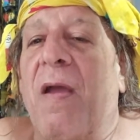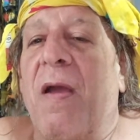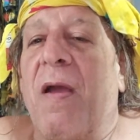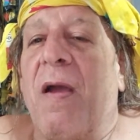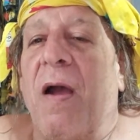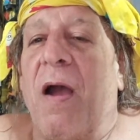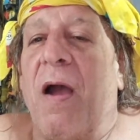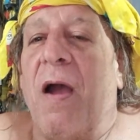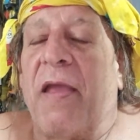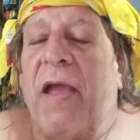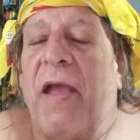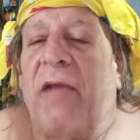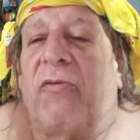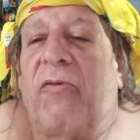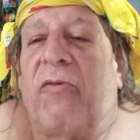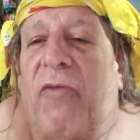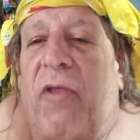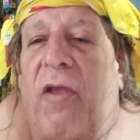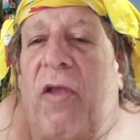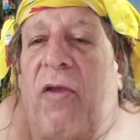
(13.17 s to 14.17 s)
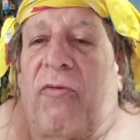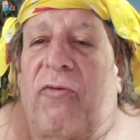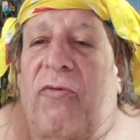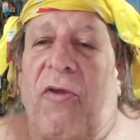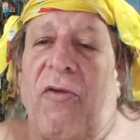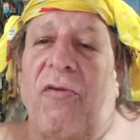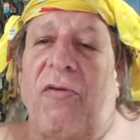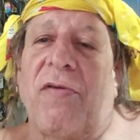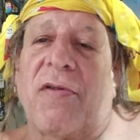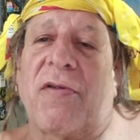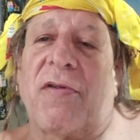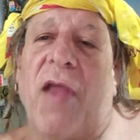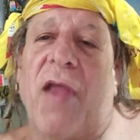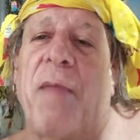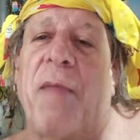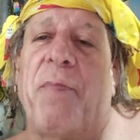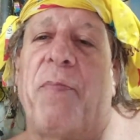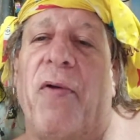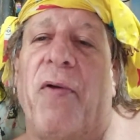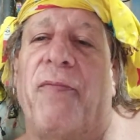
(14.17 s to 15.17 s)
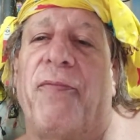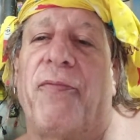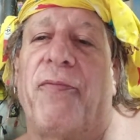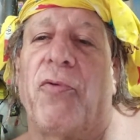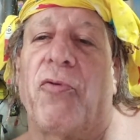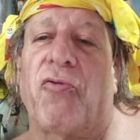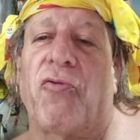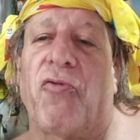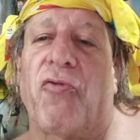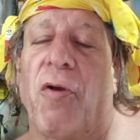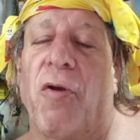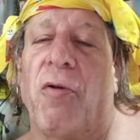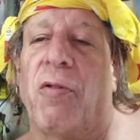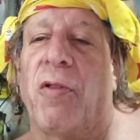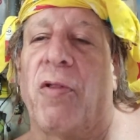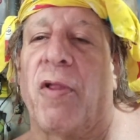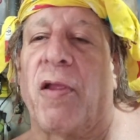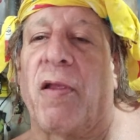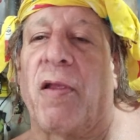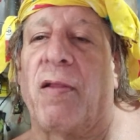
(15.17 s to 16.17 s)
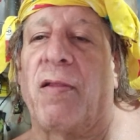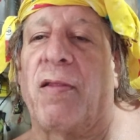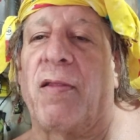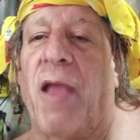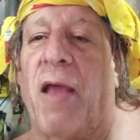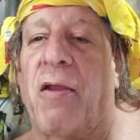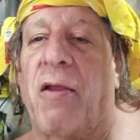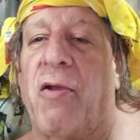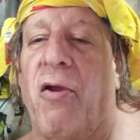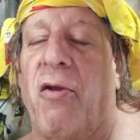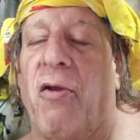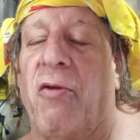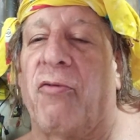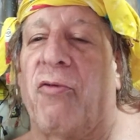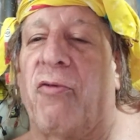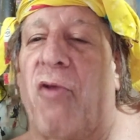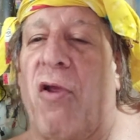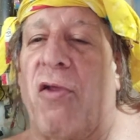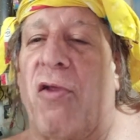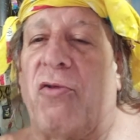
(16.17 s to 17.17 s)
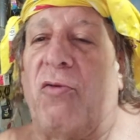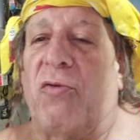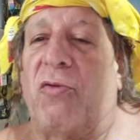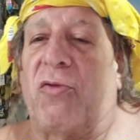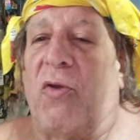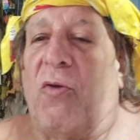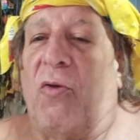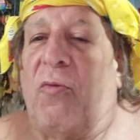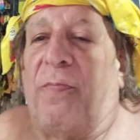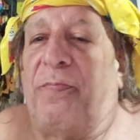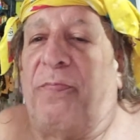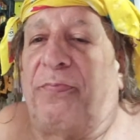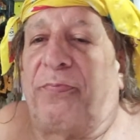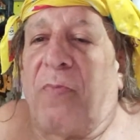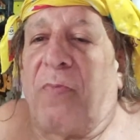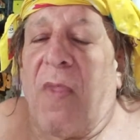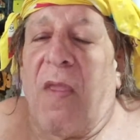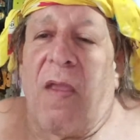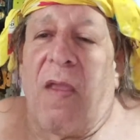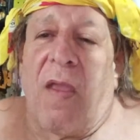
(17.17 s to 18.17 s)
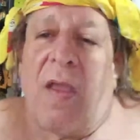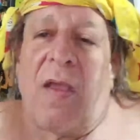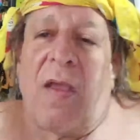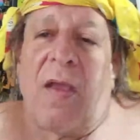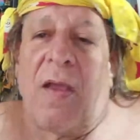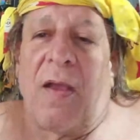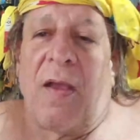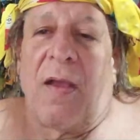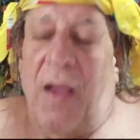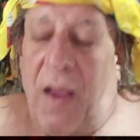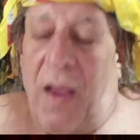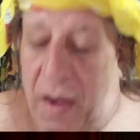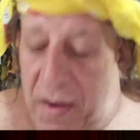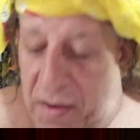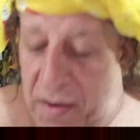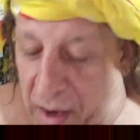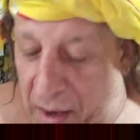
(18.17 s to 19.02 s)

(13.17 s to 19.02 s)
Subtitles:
against a certain type of trolling that occurs on YouTube. And